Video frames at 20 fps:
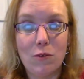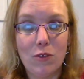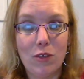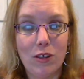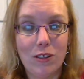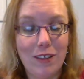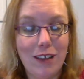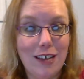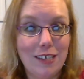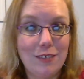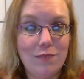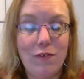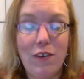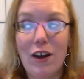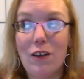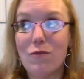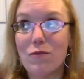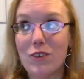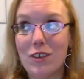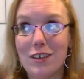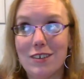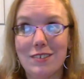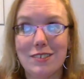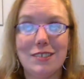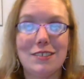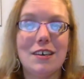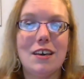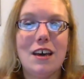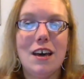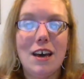the last 5
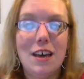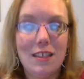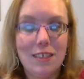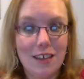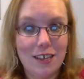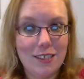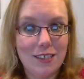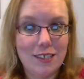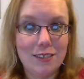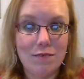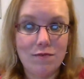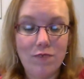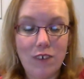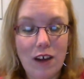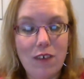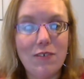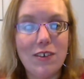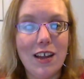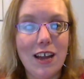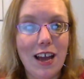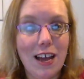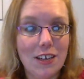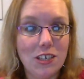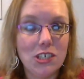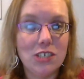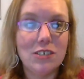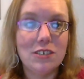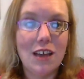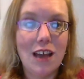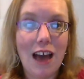weeks. That's a
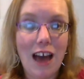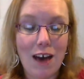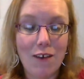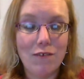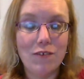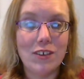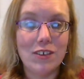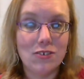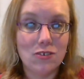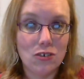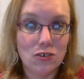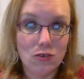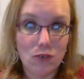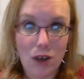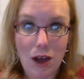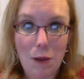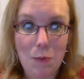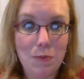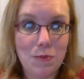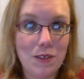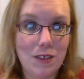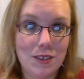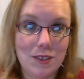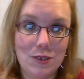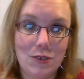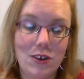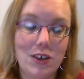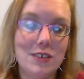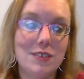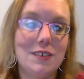5.5 inch drop. That's
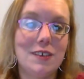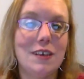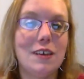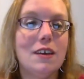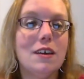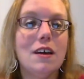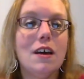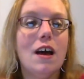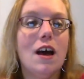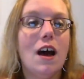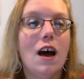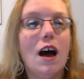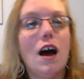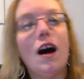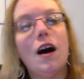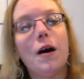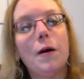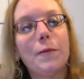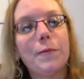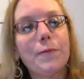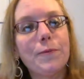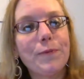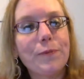crazy. And